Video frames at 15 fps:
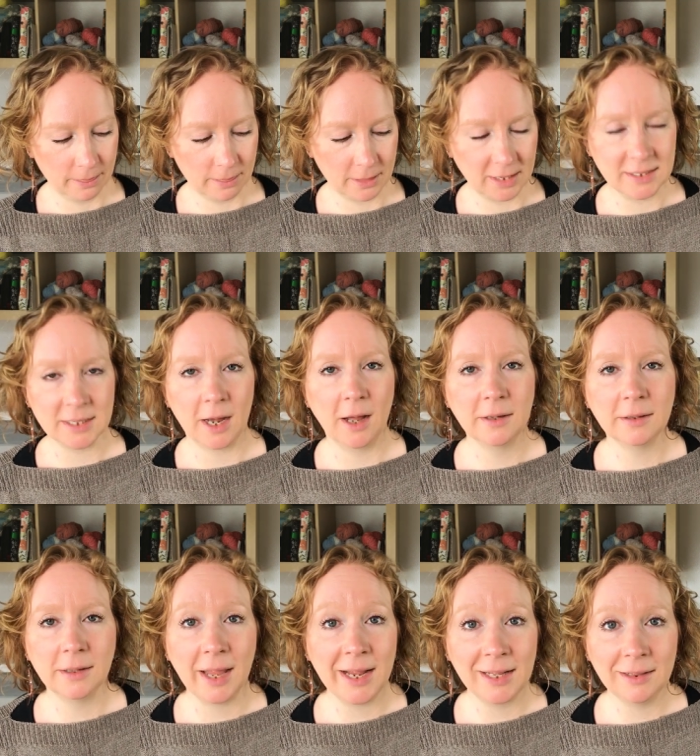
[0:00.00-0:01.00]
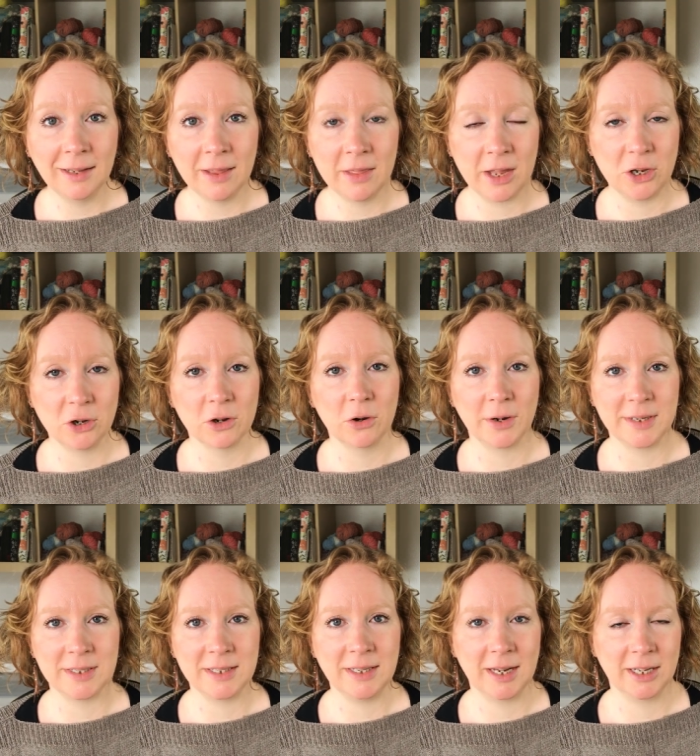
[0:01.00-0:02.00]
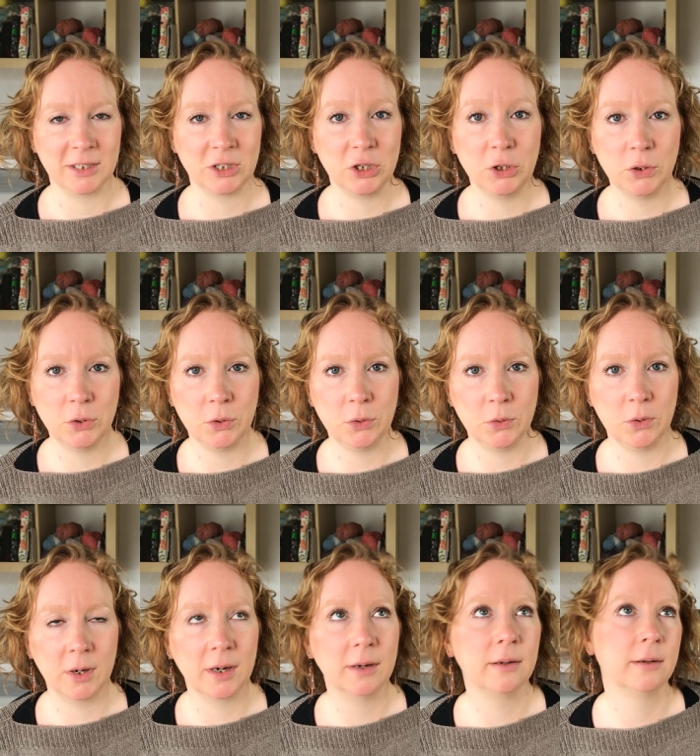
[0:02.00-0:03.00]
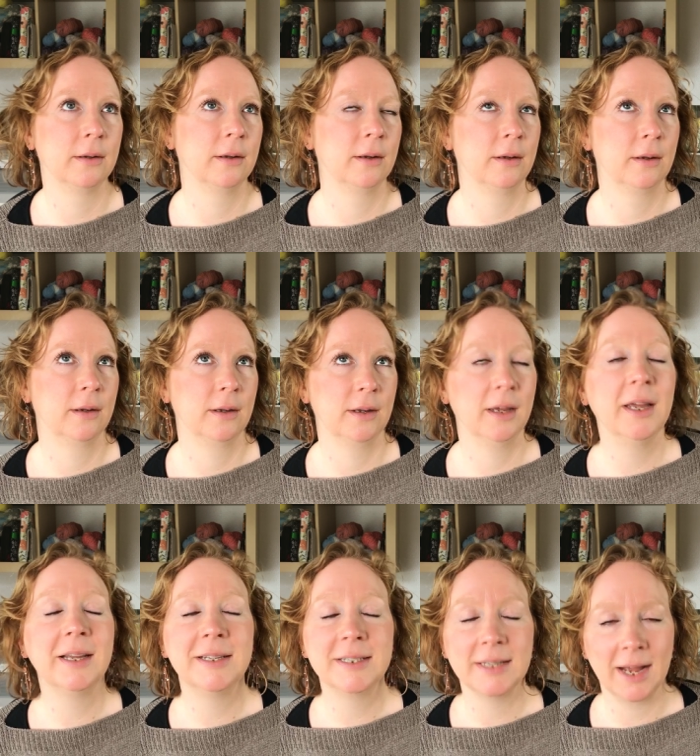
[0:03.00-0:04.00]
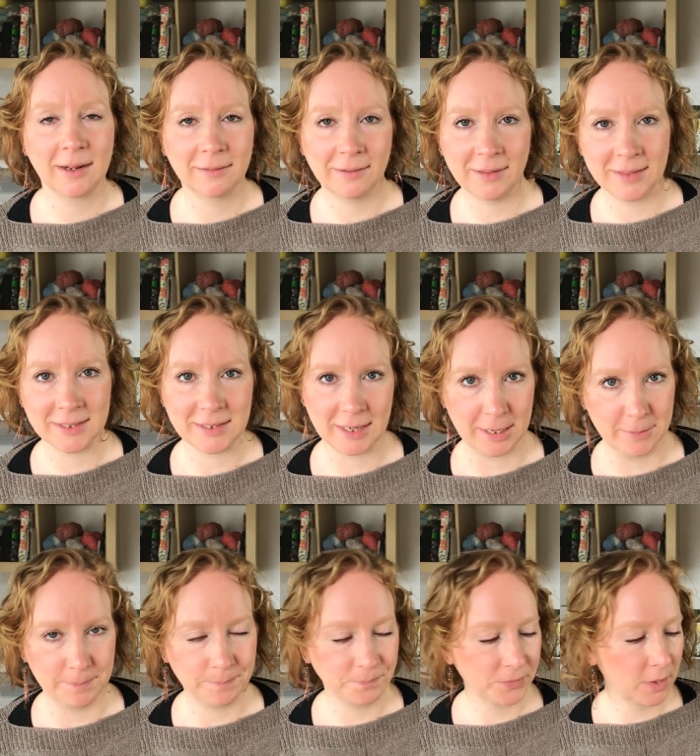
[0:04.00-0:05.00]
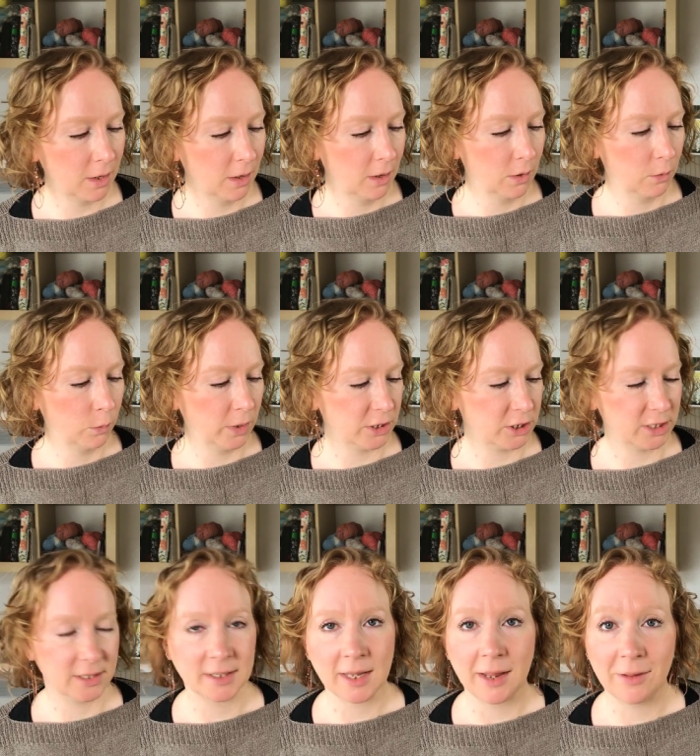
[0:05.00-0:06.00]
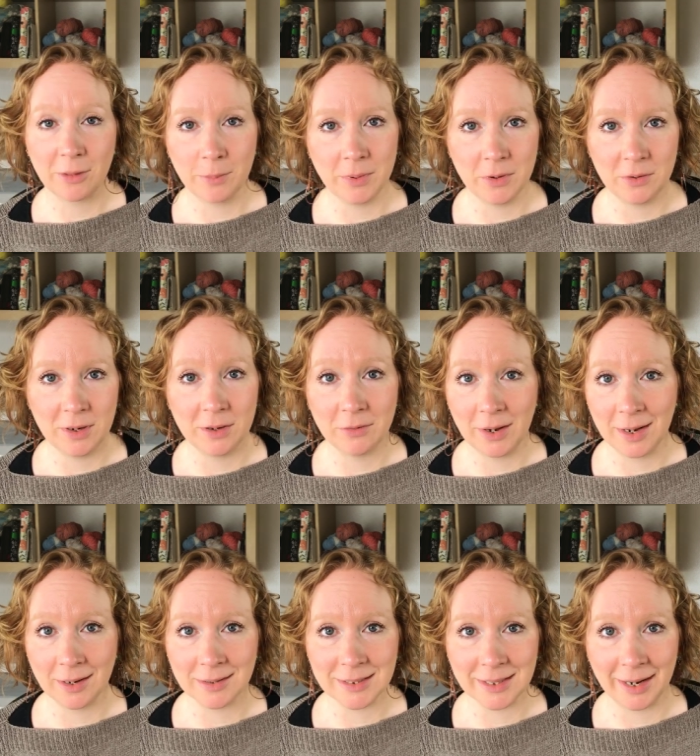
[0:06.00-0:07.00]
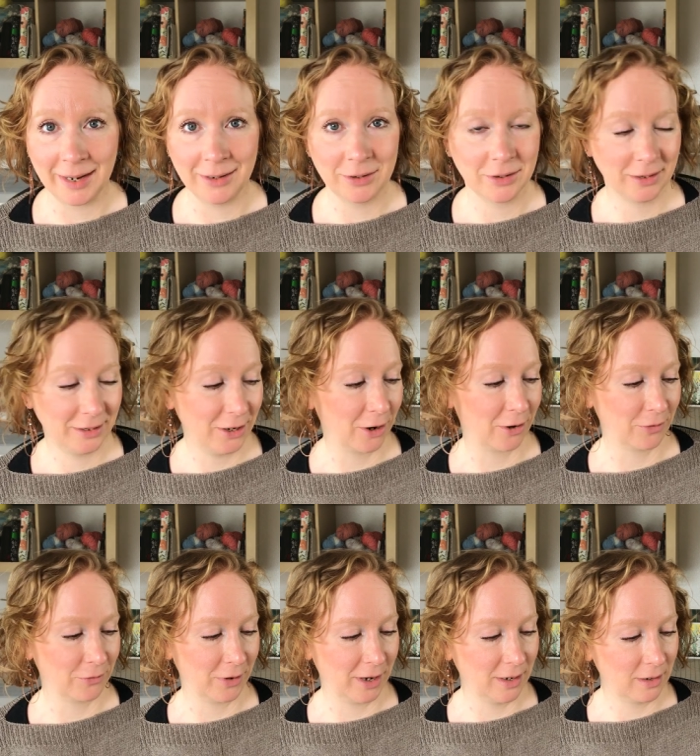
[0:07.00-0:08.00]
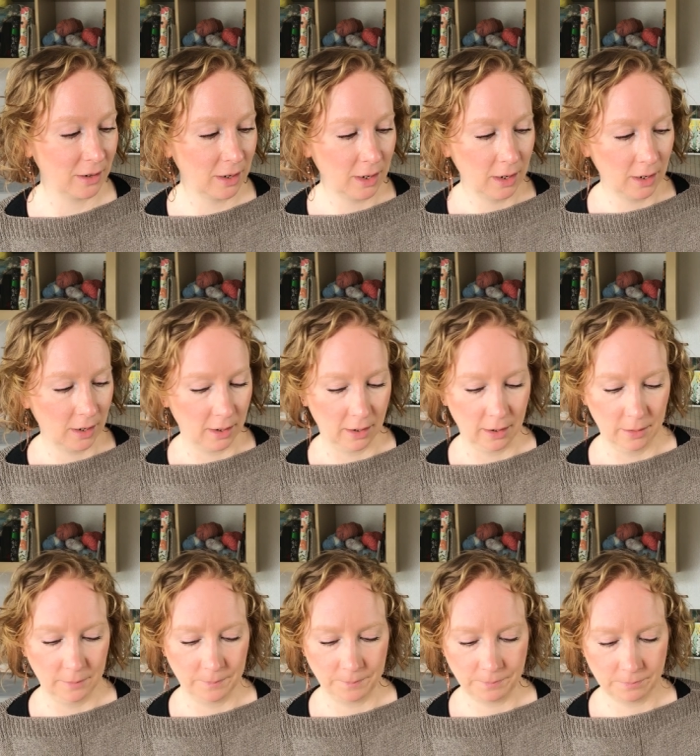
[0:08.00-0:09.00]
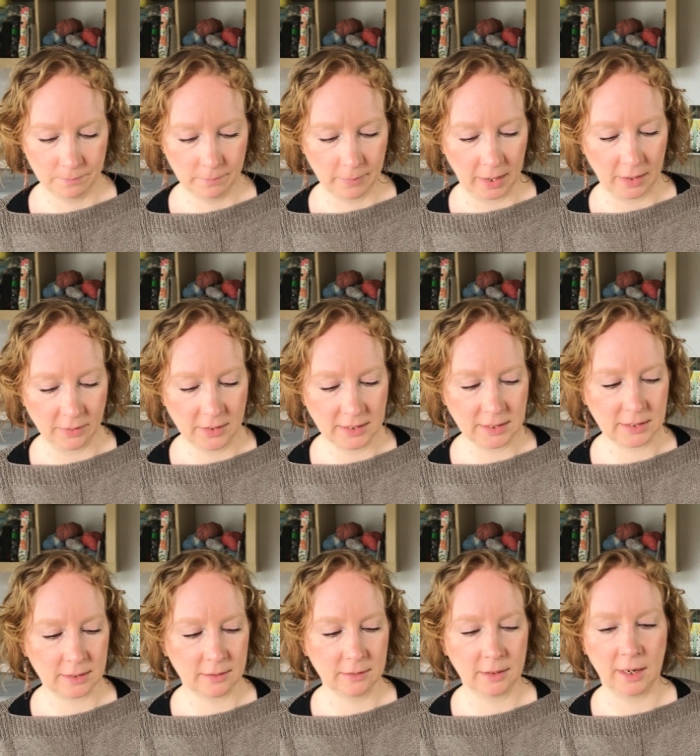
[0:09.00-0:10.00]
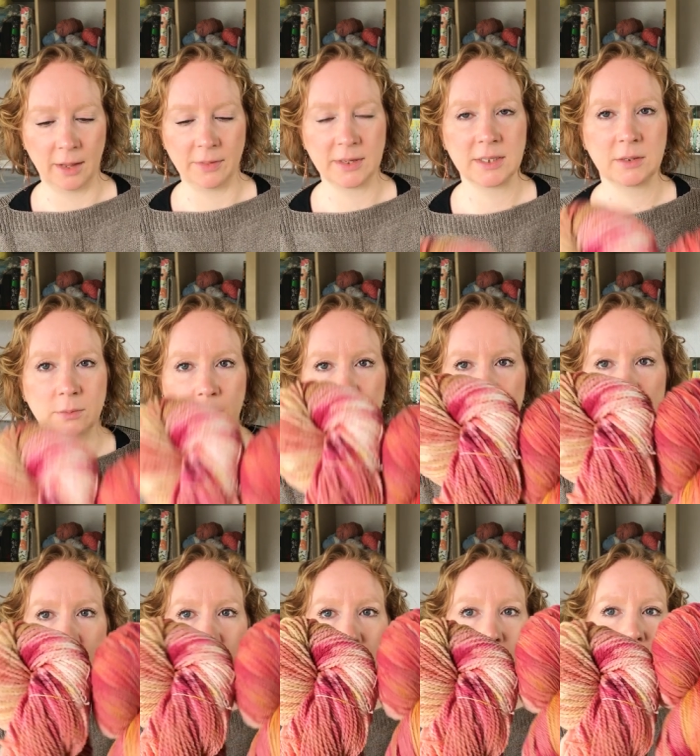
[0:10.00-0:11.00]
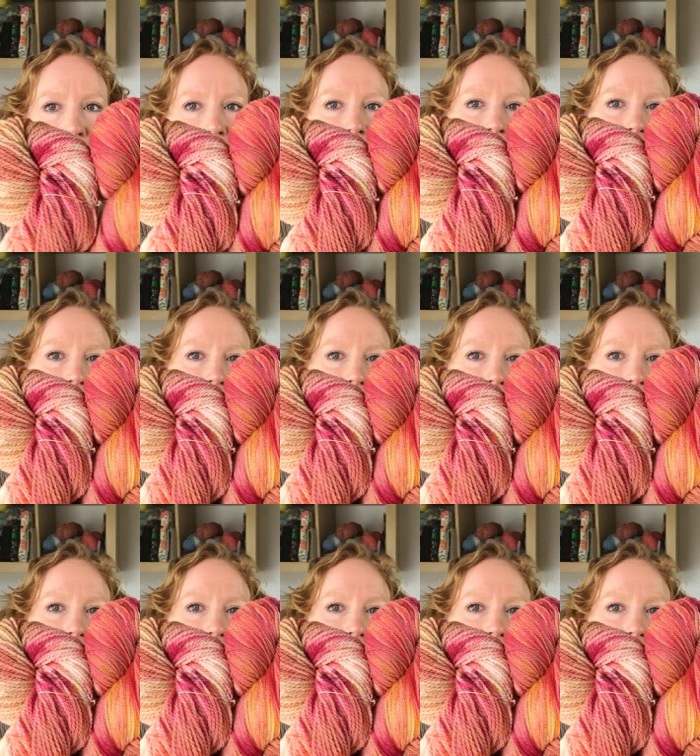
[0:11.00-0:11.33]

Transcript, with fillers: it's unlikely that you're going to get two exactly the same which is kind of the beauty of hand-dyed yarn, right? Um, but this, yeah, this one um,